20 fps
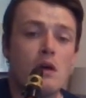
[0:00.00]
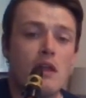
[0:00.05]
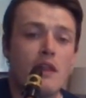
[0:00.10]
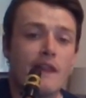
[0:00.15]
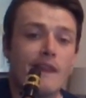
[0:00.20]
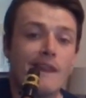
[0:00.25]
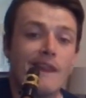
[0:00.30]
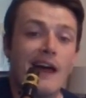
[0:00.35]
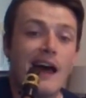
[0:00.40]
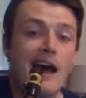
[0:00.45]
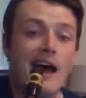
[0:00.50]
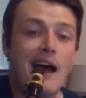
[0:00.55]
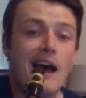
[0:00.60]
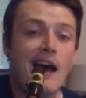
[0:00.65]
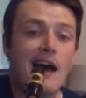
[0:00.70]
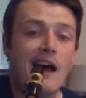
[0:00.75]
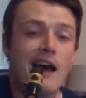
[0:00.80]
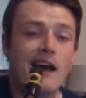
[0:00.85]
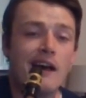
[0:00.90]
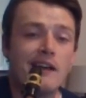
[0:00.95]

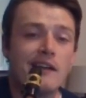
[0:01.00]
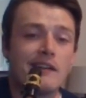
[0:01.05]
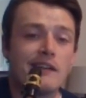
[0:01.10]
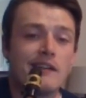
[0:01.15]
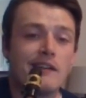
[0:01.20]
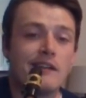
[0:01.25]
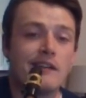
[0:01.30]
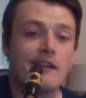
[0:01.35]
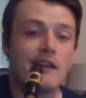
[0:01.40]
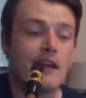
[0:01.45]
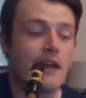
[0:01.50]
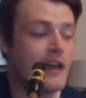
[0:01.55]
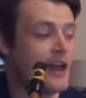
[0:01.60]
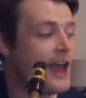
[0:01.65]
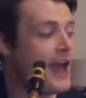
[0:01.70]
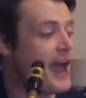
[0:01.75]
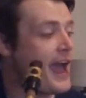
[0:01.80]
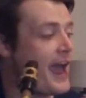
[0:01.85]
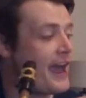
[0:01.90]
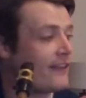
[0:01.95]
la.
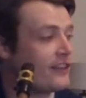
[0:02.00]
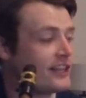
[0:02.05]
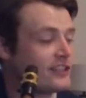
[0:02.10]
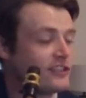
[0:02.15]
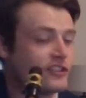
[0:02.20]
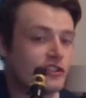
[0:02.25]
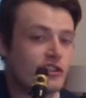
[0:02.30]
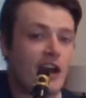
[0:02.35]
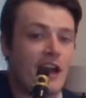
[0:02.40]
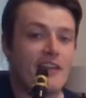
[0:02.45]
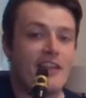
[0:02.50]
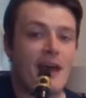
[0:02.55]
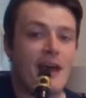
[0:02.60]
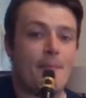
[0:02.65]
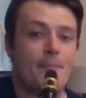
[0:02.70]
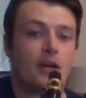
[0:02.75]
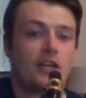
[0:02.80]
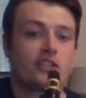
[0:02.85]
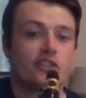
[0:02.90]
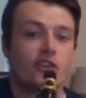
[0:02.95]
And let's try that
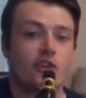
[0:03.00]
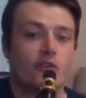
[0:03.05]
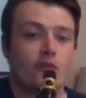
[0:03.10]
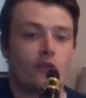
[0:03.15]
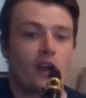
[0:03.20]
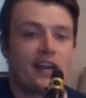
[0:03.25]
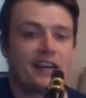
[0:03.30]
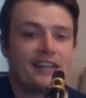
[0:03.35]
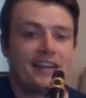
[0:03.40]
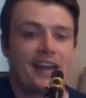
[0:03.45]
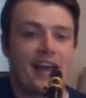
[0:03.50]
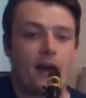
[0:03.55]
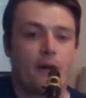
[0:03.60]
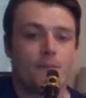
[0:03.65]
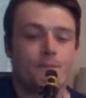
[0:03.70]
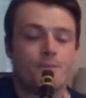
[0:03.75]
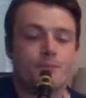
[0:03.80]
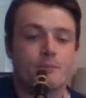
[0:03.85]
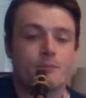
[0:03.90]
much right now.